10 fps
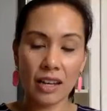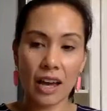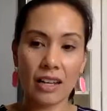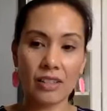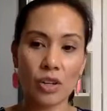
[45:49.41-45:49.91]

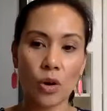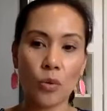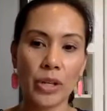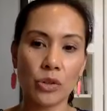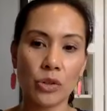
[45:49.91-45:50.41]
And so
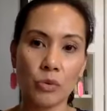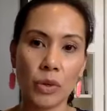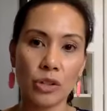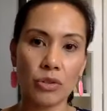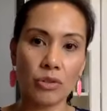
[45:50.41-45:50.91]
when
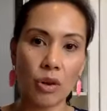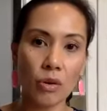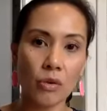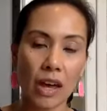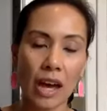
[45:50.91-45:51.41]
you just
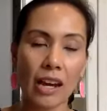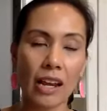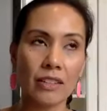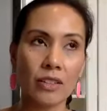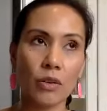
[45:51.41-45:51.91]
own that,
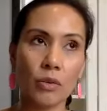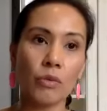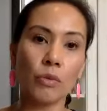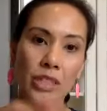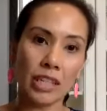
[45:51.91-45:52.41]
and so
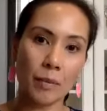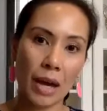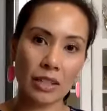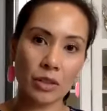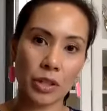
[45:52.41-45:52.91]
to get
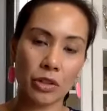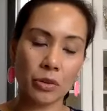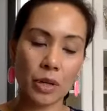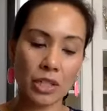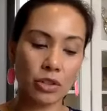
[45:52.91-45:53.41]
back to what your
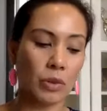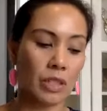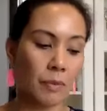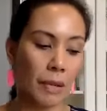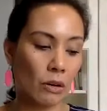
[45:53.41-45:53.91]
question was
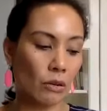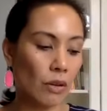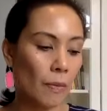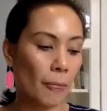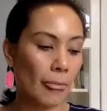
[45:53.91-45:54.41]
about,
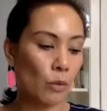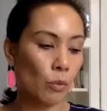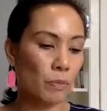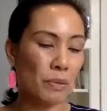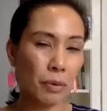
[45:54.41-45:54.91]

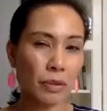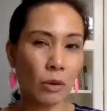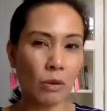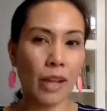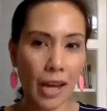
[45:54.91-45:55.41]
when people
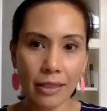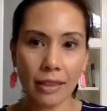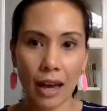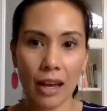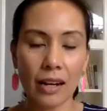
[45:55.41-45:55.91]
don't like
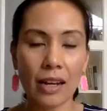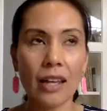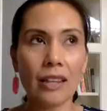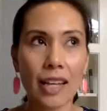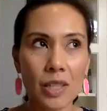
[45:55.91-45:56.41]
that,
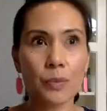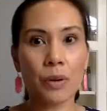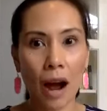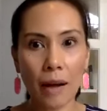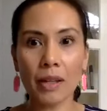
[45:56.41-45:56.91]
that's
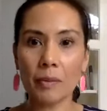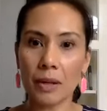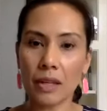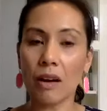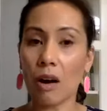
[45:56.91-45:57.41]
probably
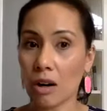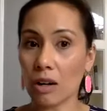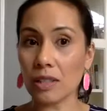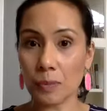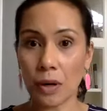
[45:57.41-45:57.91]
been the
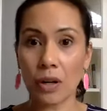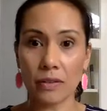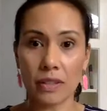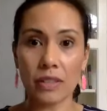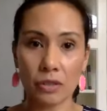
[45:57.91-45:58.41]
hardest part of
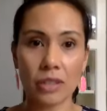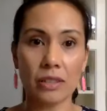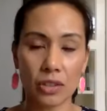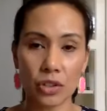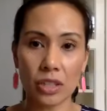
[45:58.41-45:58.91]
this
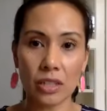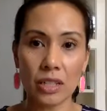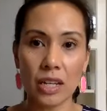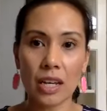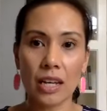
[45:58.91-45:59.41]
transition,
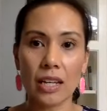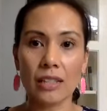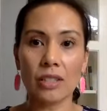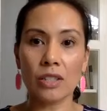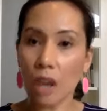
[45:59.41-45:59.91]

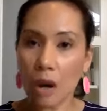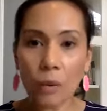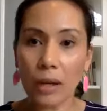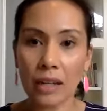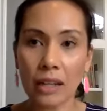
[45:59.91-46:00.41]
is
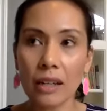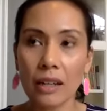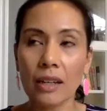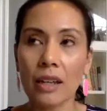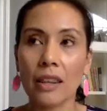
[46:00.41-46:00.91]
knowing
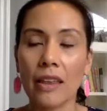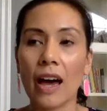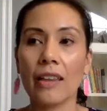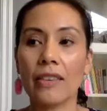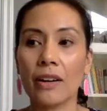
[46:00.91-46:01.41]

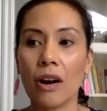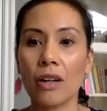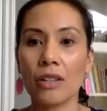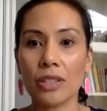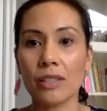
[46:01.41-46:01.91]
that there are
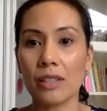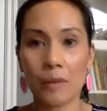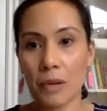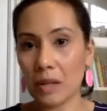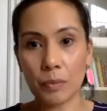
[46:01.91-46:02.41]
just some
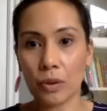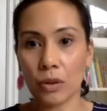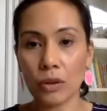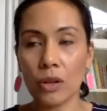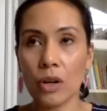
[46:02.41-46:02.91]

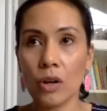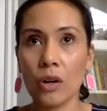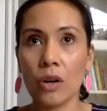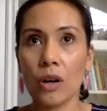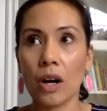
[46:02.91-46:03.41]
people
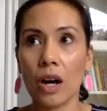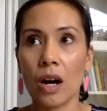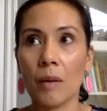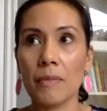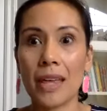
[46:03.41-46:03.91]

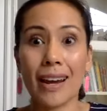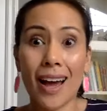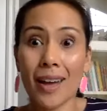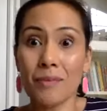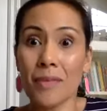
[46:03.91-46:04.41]
that
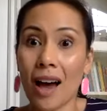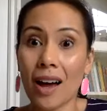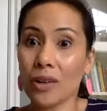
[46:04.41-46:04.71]
I'm not